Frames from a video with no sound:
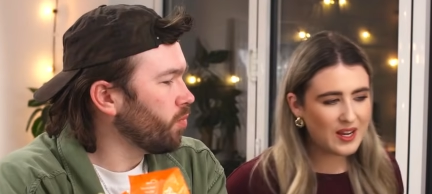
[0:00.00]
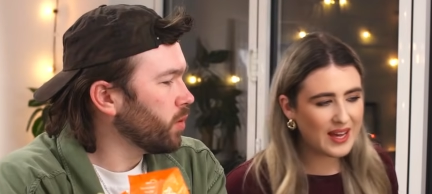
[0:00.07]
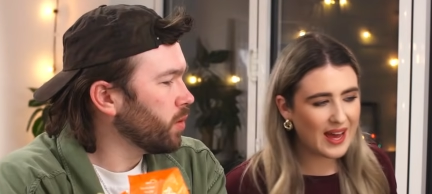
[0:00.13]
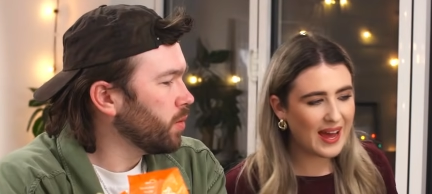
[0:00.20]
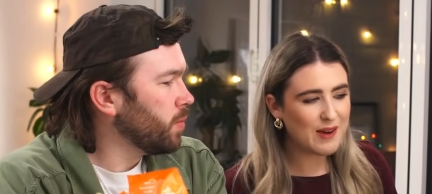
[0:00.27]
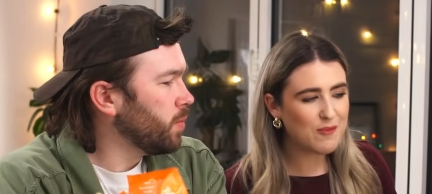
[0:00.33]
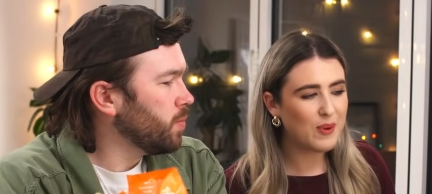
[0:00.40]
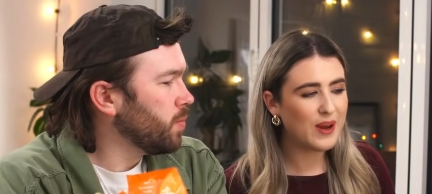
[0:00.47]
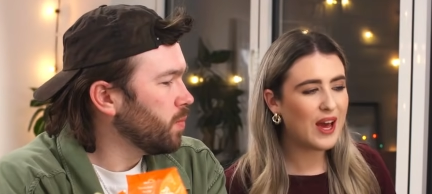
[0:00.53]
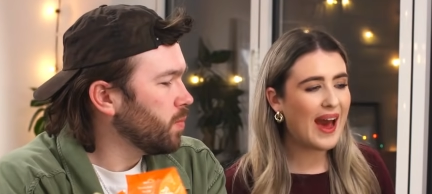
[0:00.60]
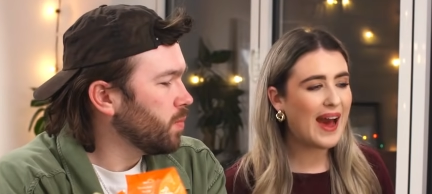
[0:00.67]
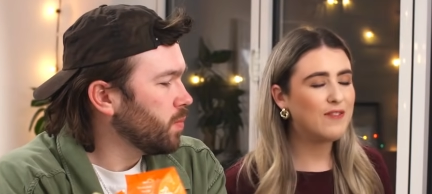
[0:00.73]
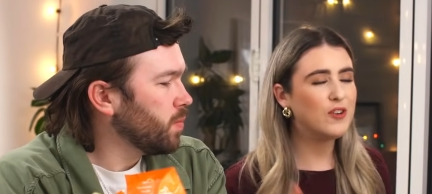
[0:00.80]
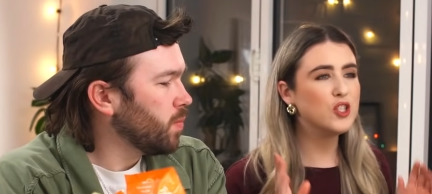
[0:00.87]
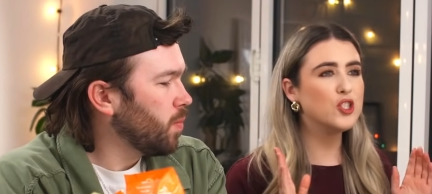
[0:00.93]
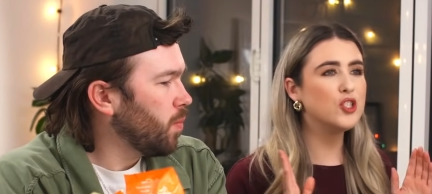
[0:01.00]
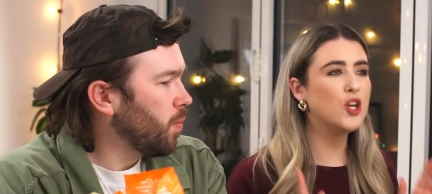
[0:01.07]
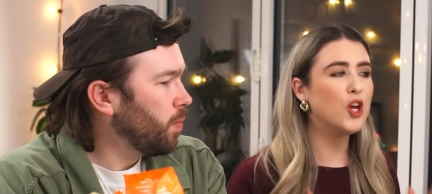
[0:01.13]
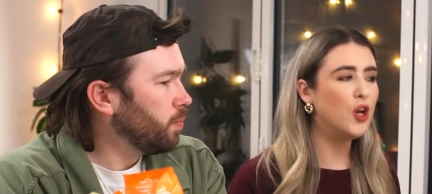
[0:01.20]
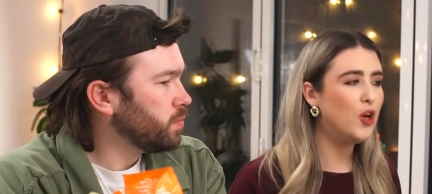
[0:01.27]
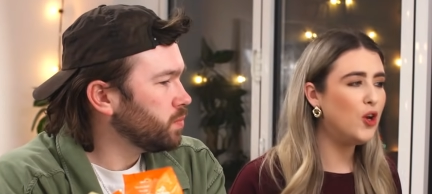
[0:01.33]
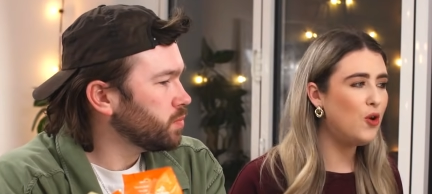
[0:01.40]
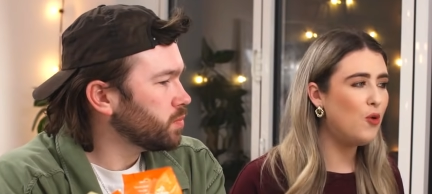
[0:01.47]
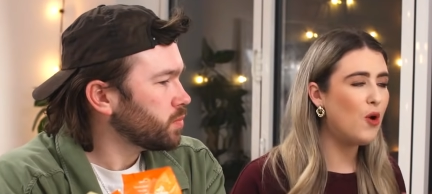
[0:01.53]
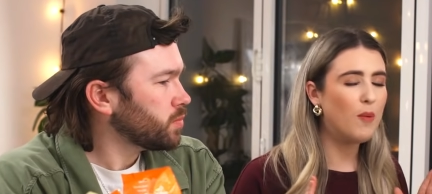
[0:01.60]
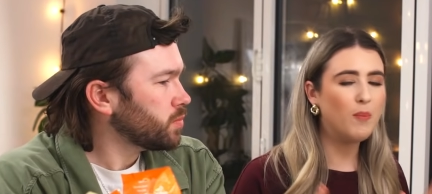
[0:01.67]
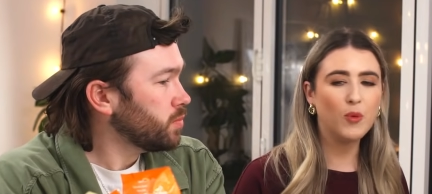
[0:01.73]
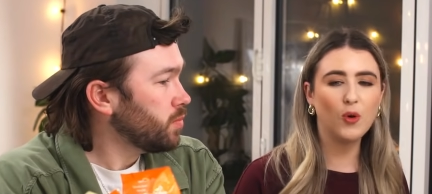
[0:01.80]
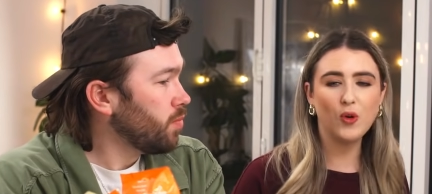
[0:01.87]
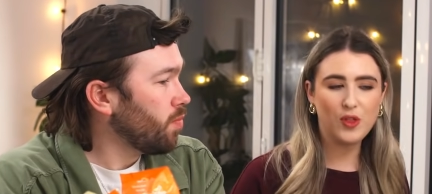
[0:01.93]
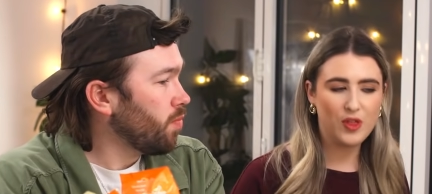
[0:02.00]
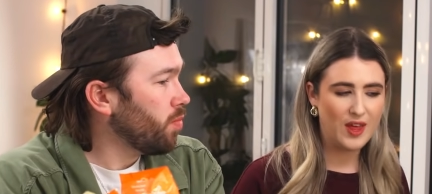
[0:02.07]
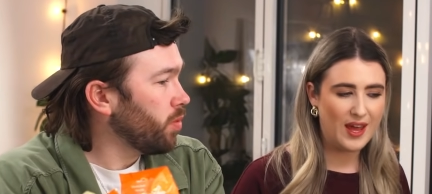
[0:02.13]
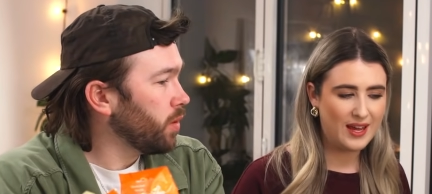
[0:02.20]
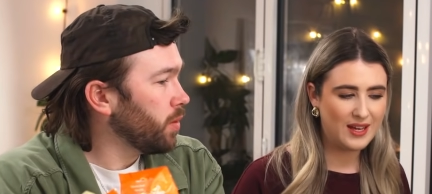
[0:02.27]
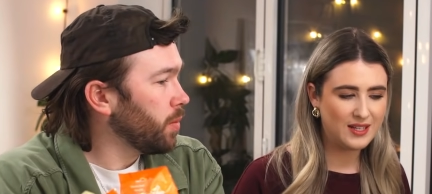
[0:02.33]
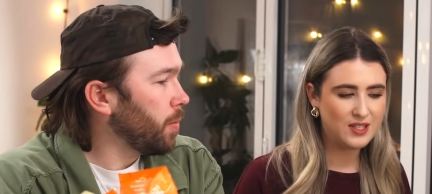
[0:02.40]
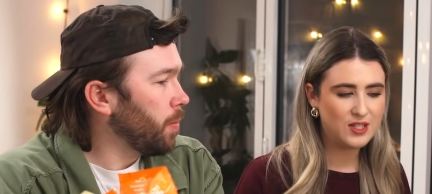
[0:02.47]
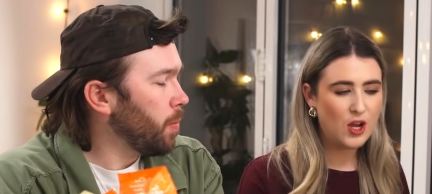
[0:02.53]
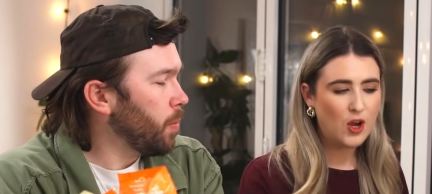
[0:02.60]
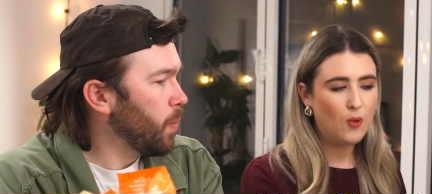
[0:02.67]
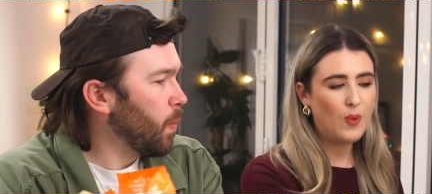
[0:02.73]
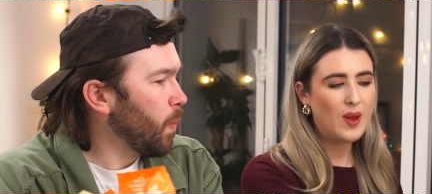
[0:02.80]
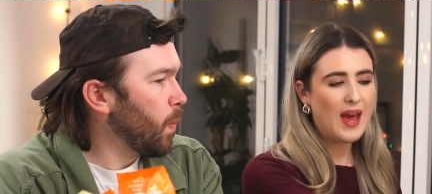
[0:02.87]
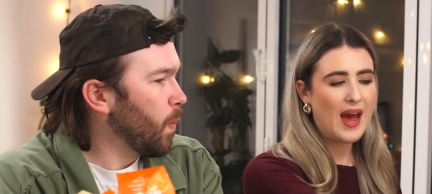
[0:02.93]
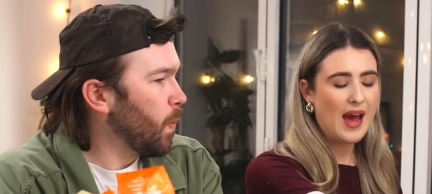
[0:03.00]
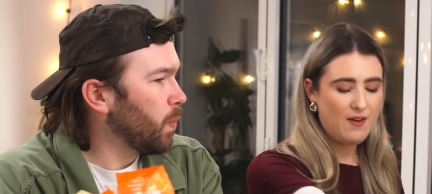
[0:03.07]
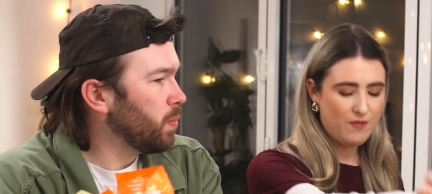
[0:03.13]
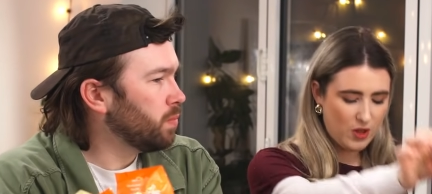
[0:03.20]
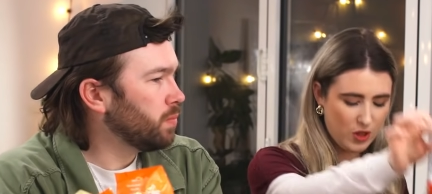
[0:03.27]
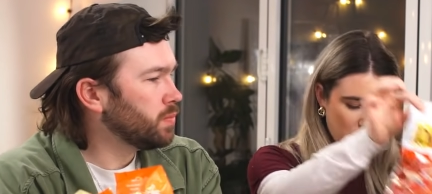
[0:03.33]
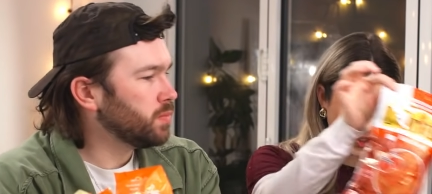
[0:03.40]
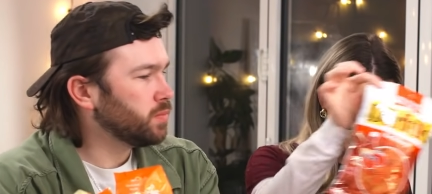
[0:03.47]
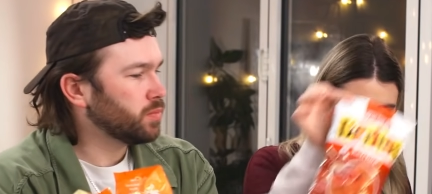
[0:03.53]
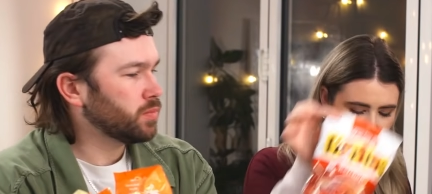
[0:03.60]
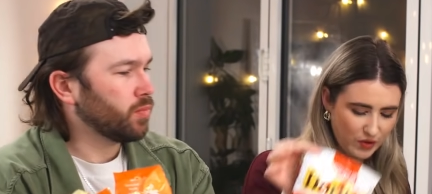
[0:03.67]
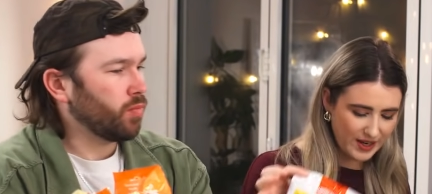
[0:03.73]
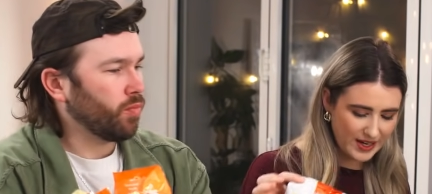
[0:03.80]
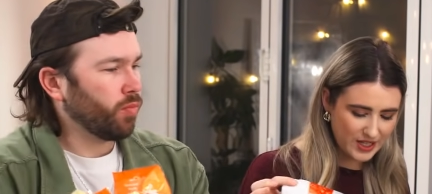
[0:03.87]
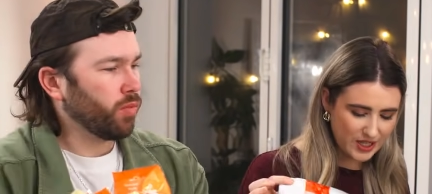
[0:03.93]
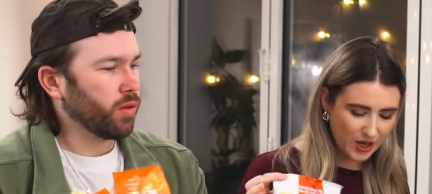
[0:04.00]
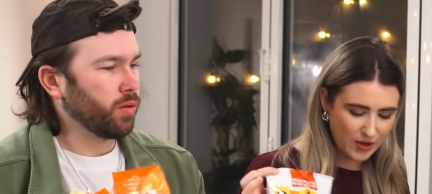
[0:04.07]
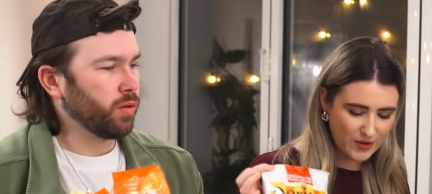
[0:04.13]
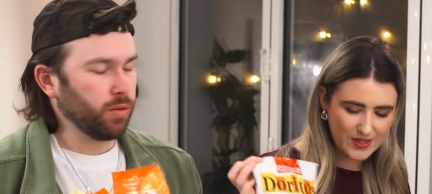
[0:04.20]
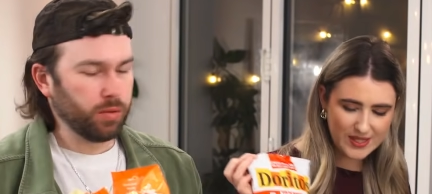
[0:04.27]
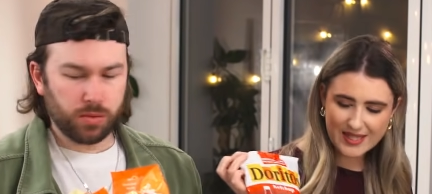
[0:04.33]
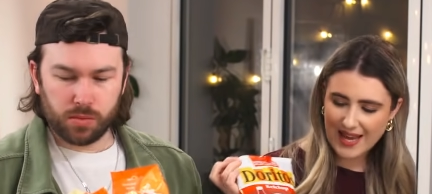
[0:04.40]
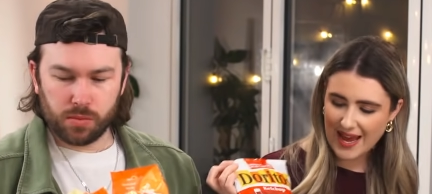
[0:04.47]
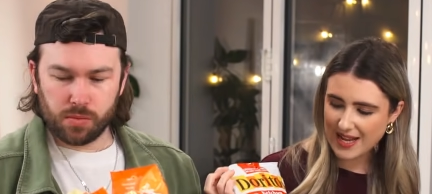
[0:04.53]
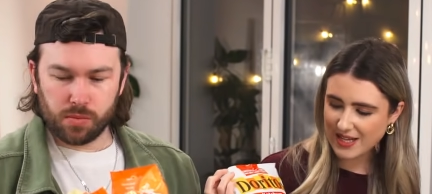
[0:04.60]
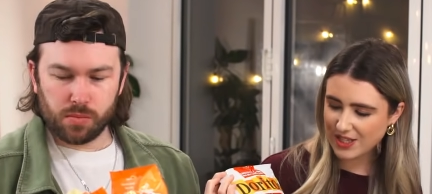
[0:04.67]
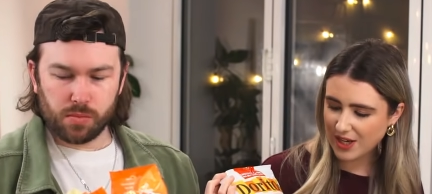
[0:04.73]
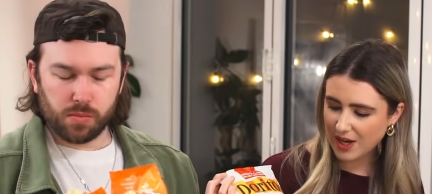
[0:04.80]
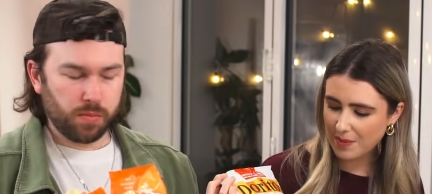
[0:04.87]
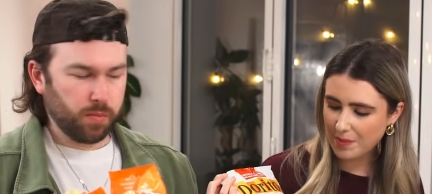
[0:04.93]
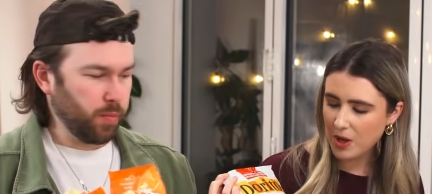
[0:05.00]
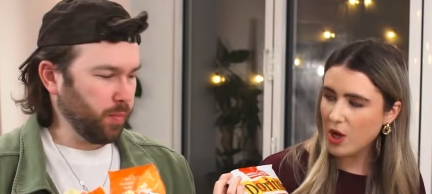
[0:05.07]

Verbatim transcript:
Speaker 1: Okay, we have two more things. We have the Doritos ketchup,